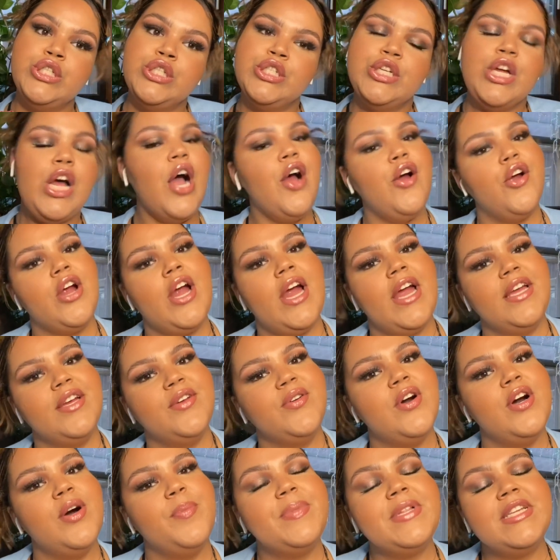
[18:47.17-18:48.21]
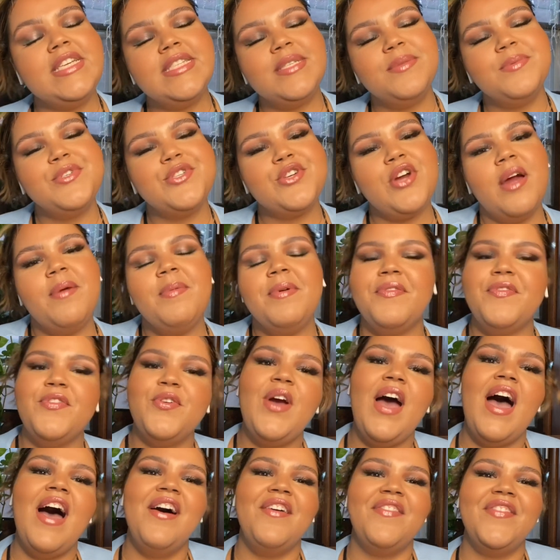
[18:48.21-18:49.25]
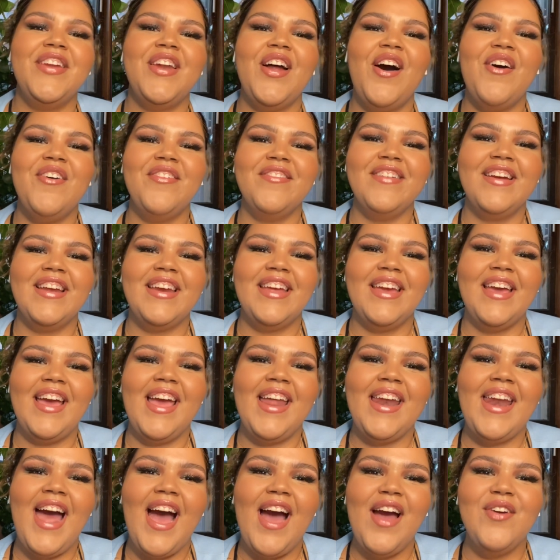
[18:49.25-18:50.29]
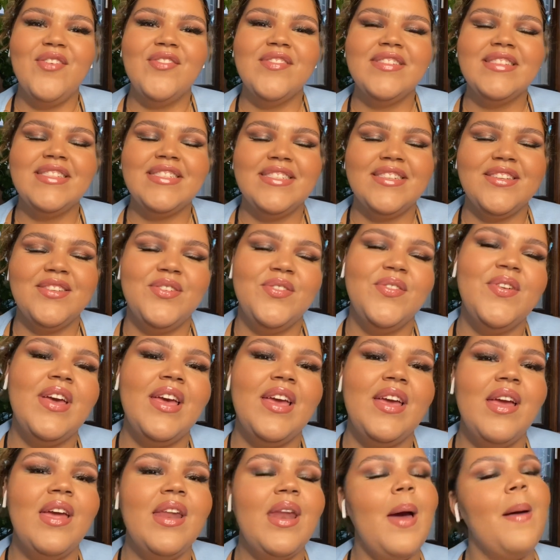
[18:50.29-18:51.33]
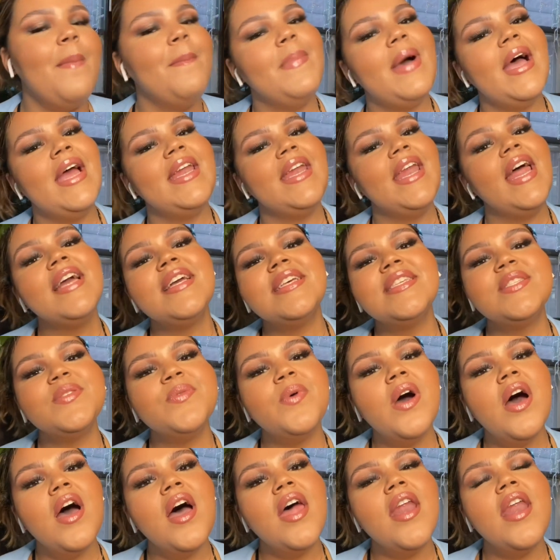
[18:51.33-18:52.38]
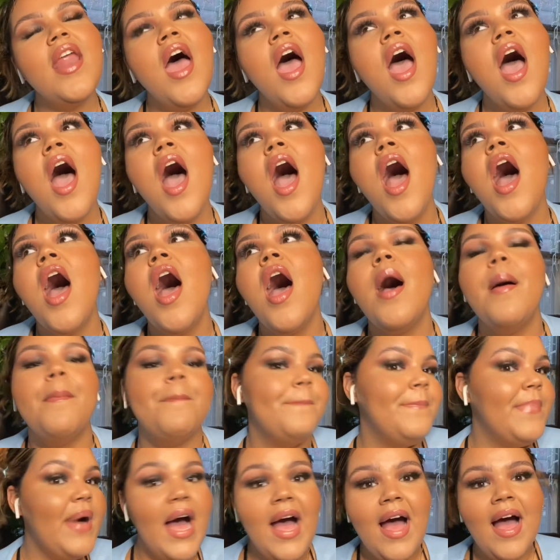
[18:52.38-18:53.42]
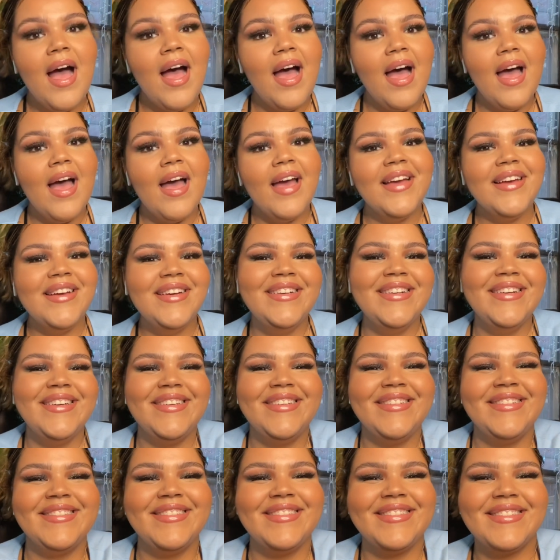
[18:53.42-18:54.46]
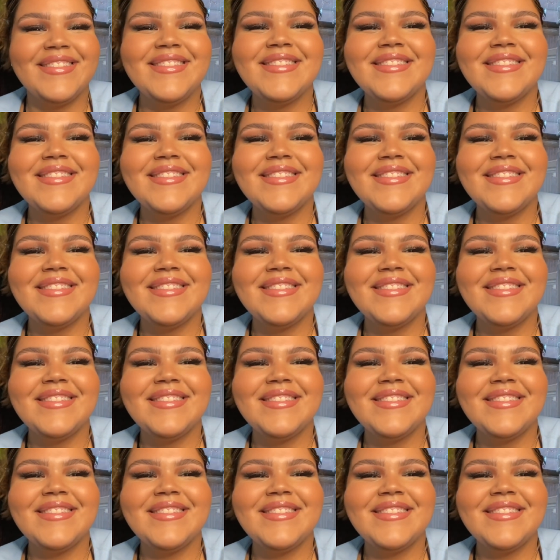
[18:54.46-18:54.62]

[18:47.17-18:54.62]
All right, well, please subscribe if you haven't already, and I will see you in my next one. Bye.